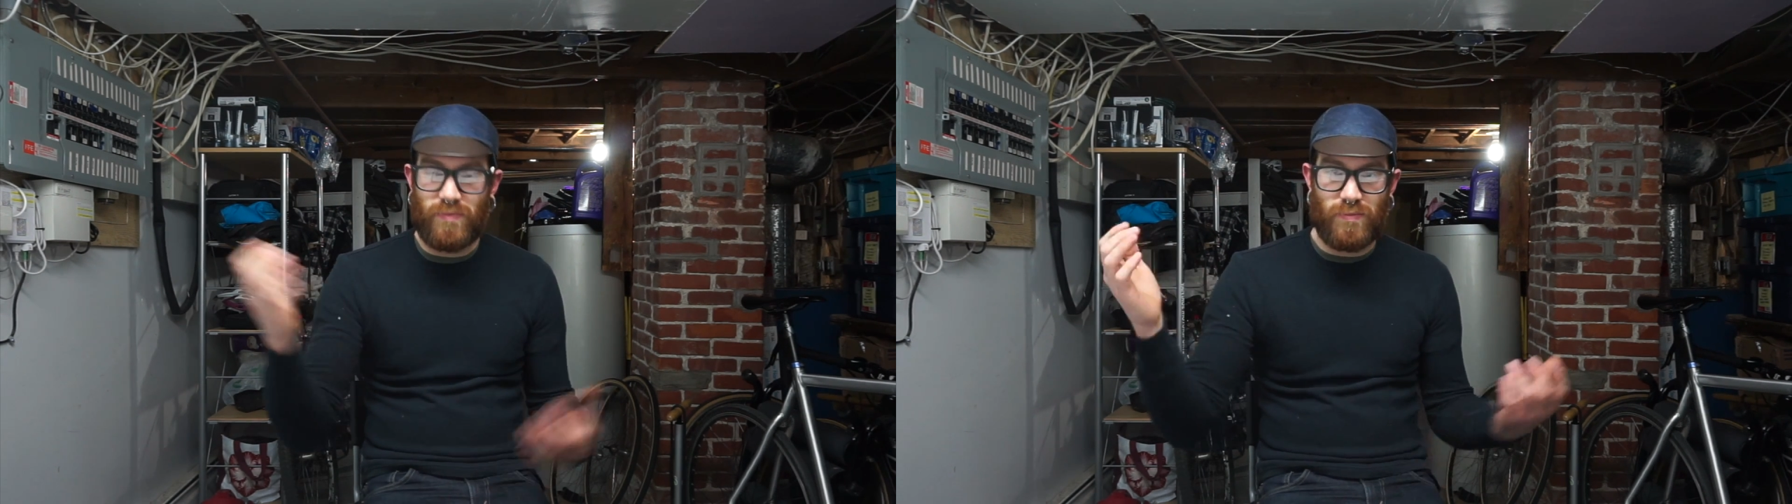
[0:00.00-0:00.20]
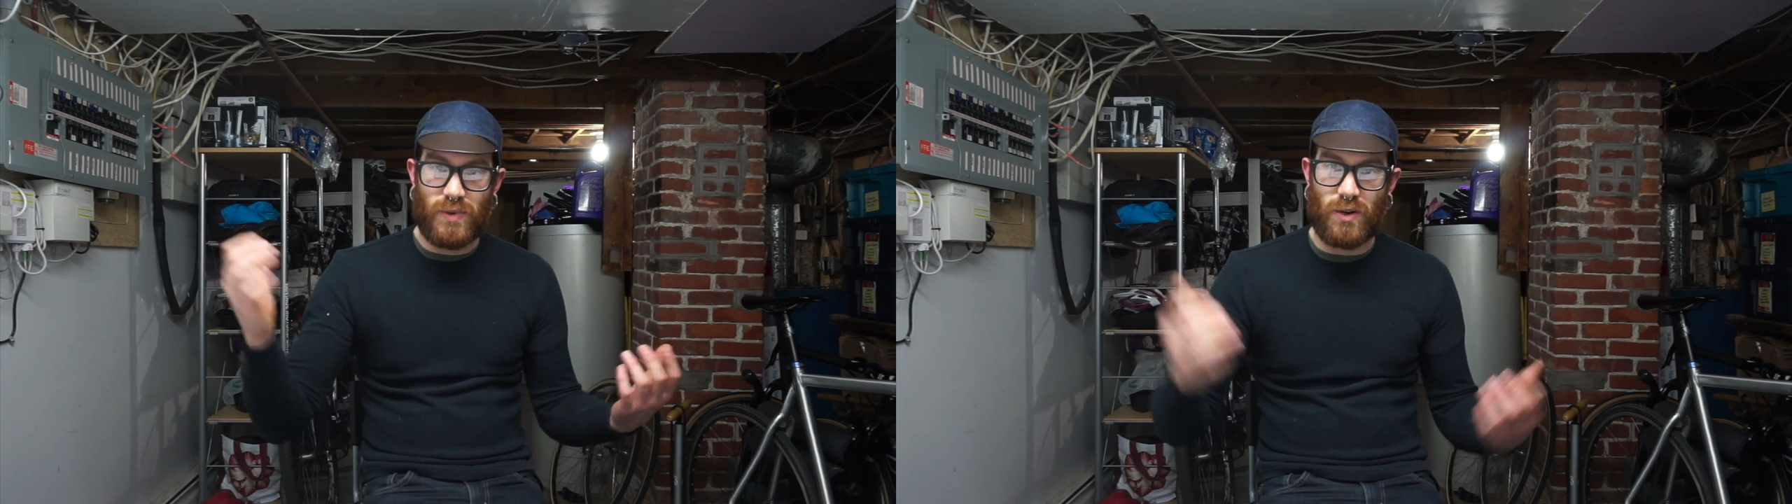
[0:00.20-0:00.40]

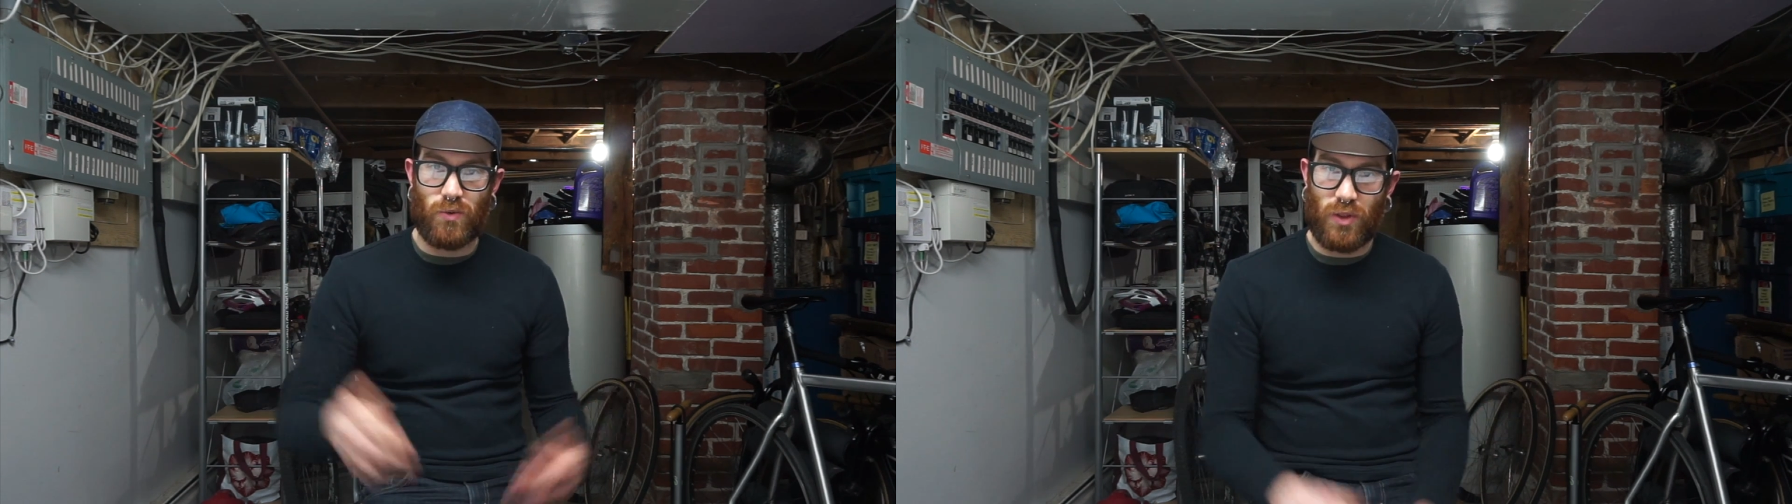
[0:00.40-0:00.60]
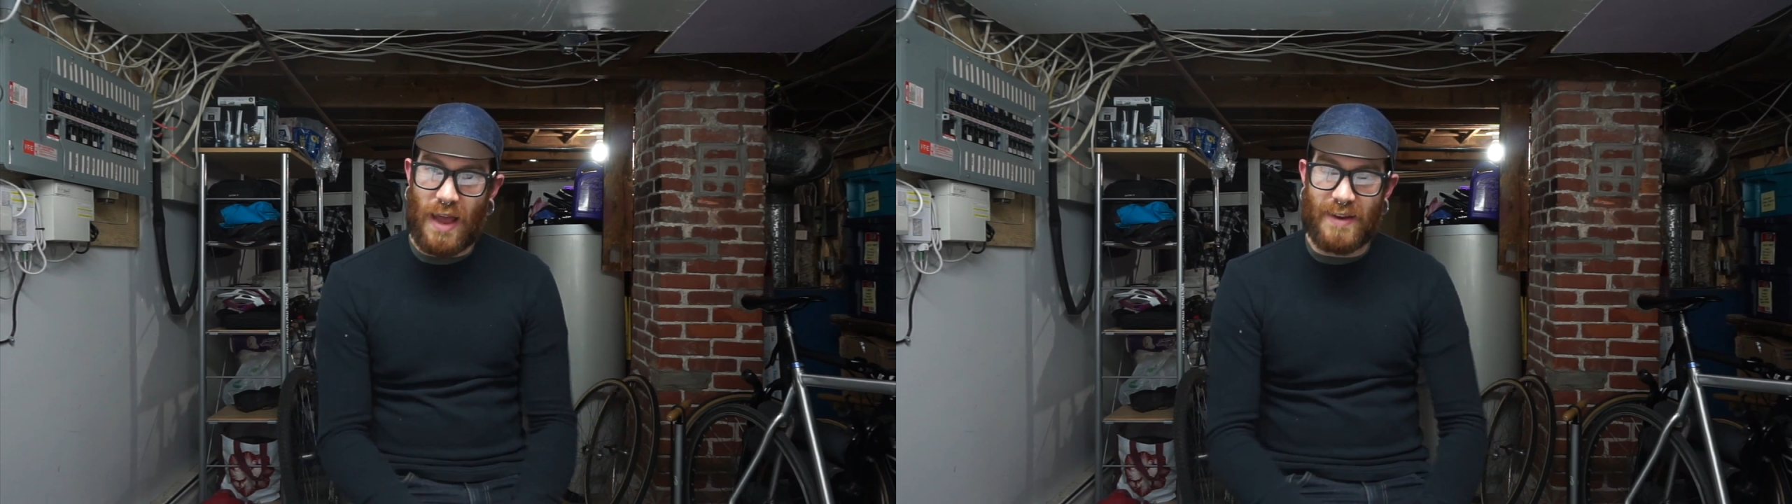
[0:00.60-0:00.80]
you know,
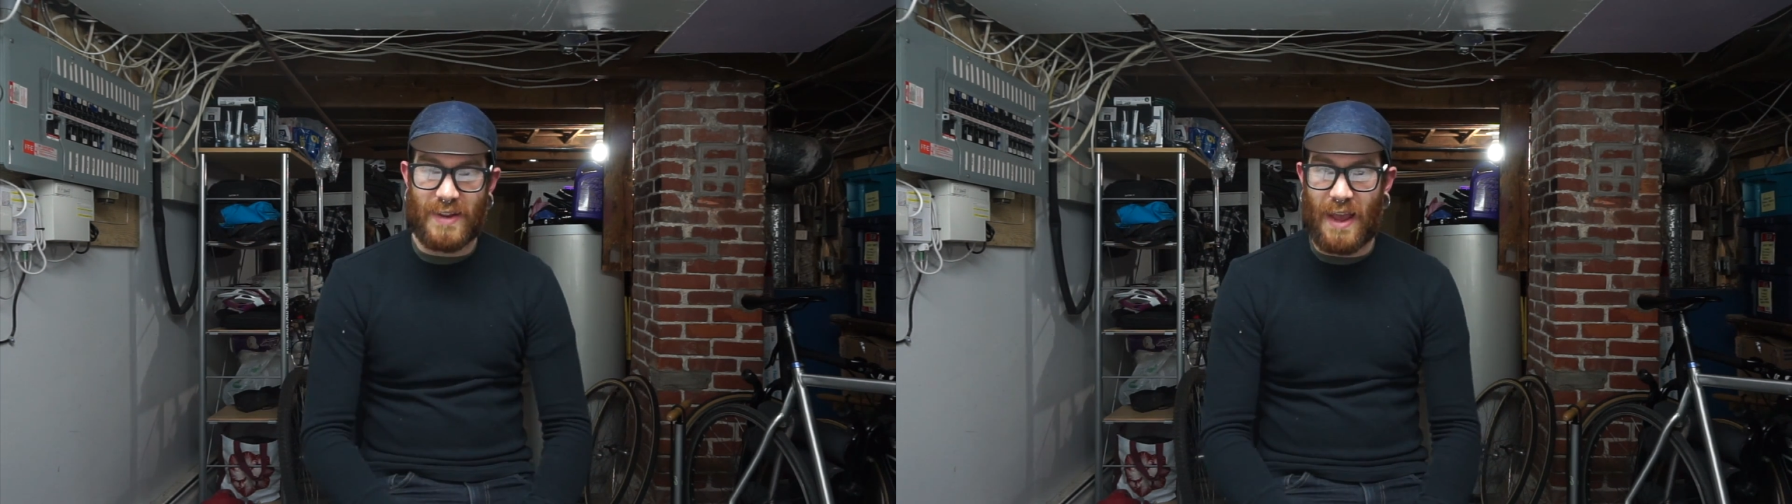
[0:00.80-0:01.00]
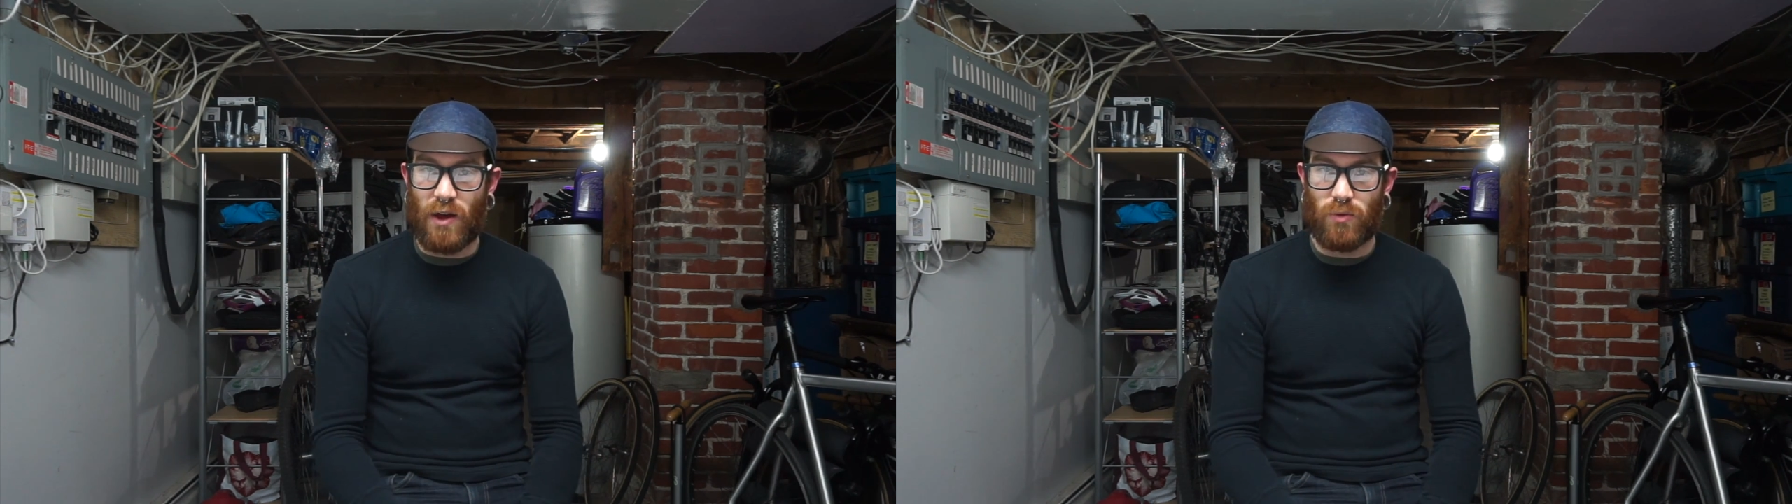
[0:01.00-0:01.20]
let
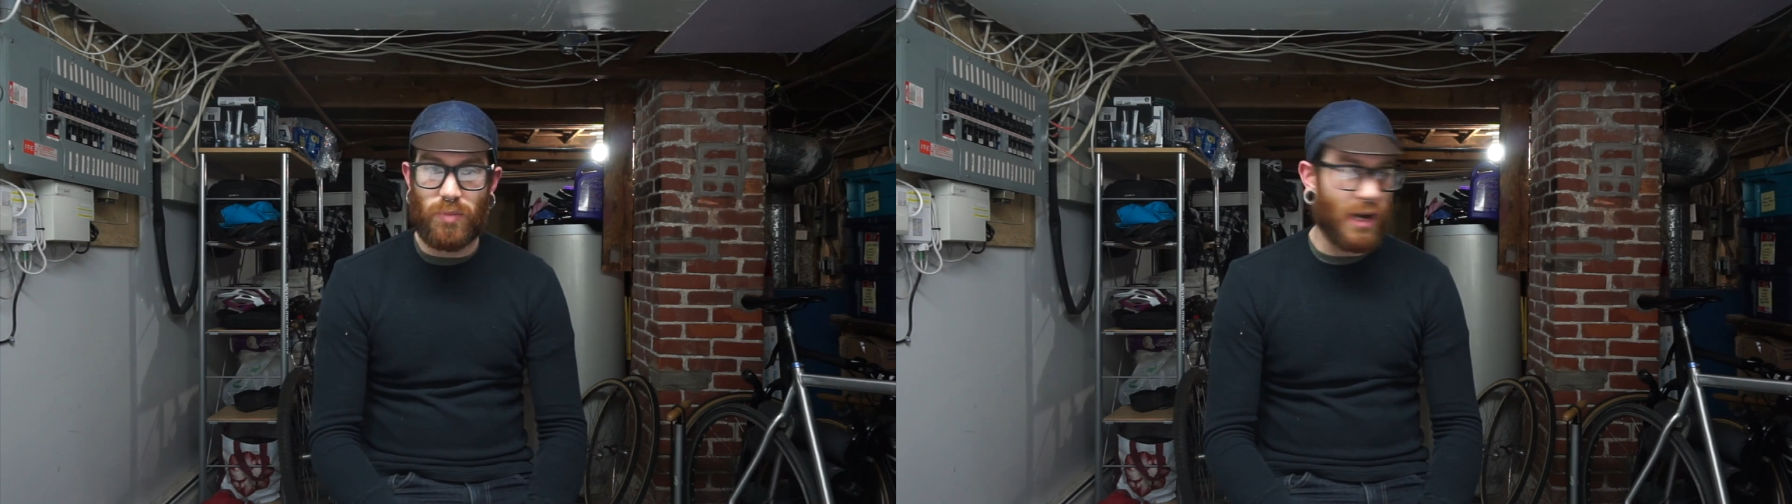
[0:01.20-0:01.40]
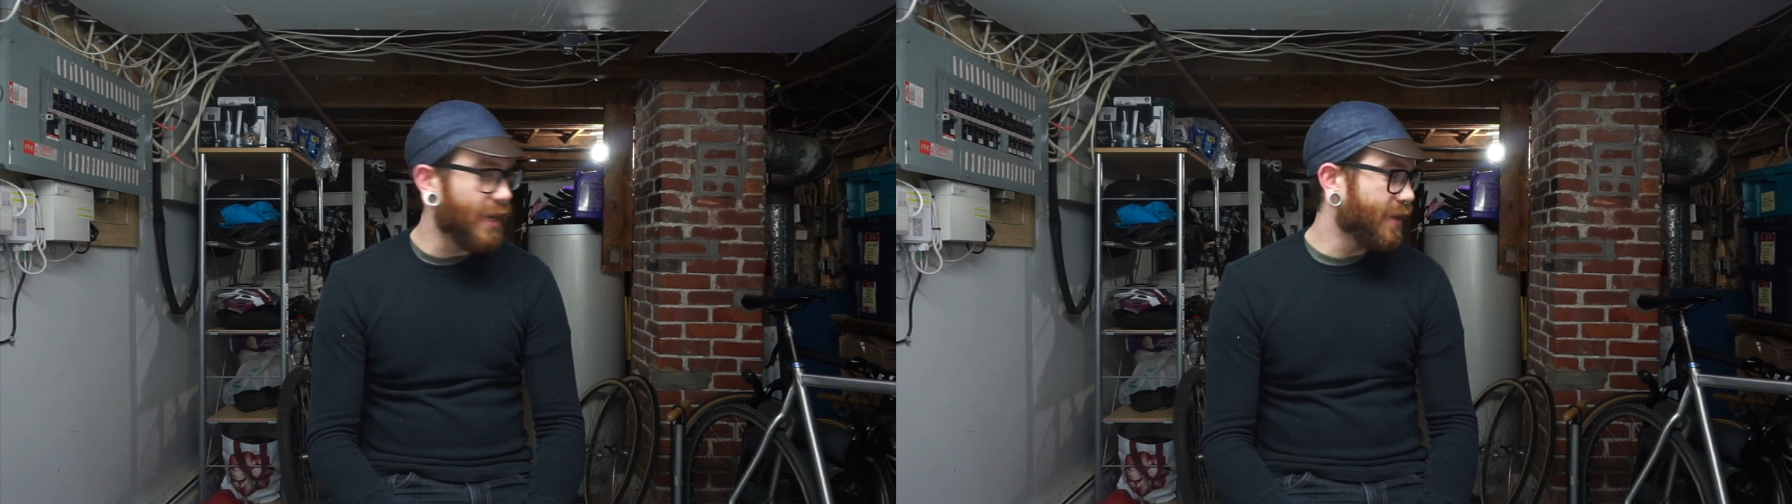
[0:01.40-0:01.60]
down
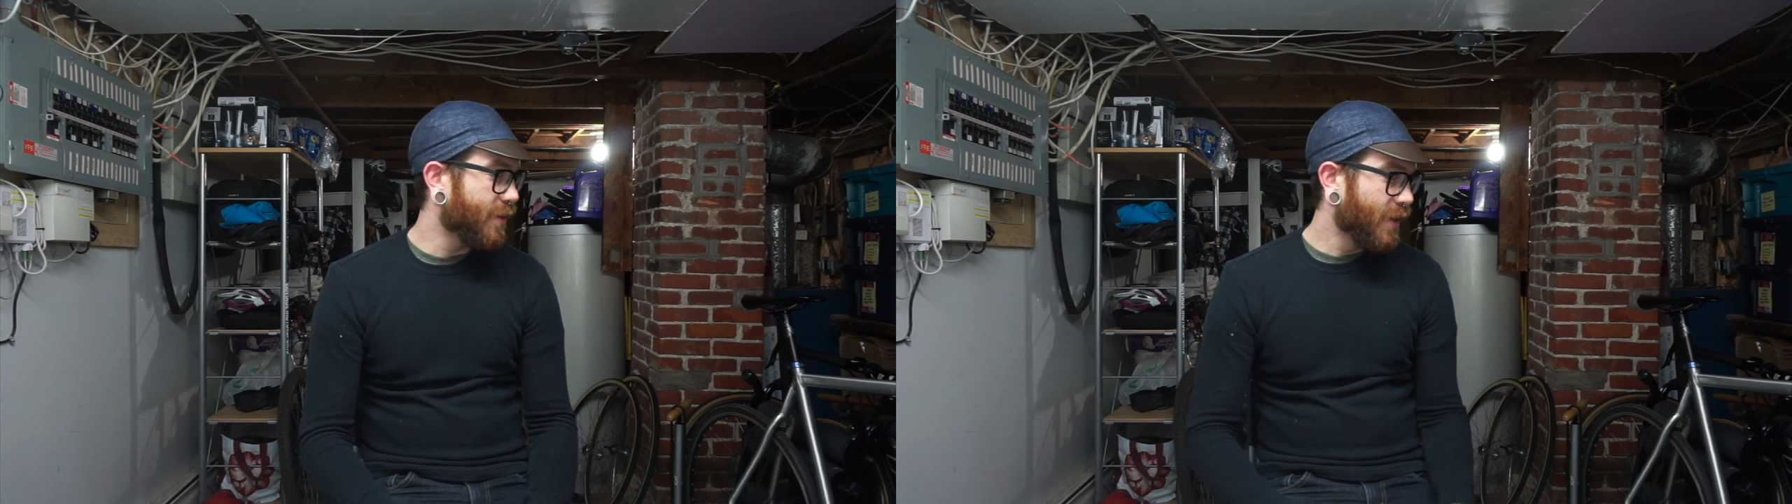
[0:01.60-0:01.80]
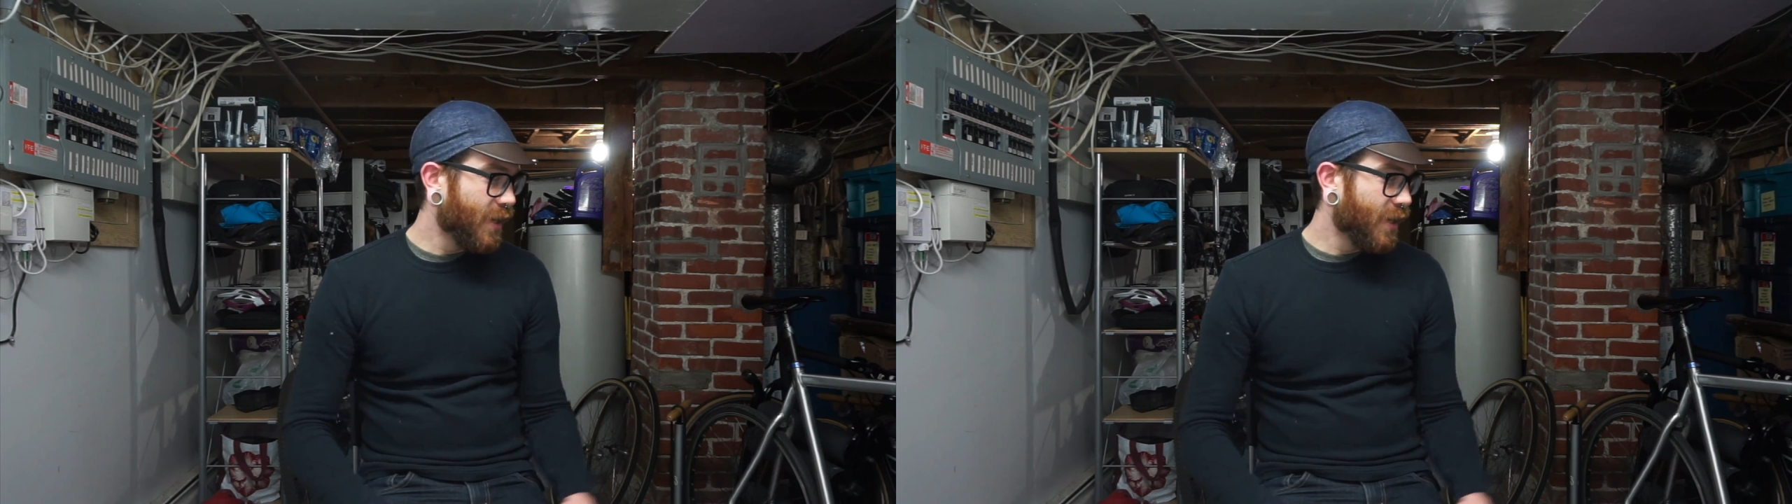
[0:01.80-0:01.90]
by it.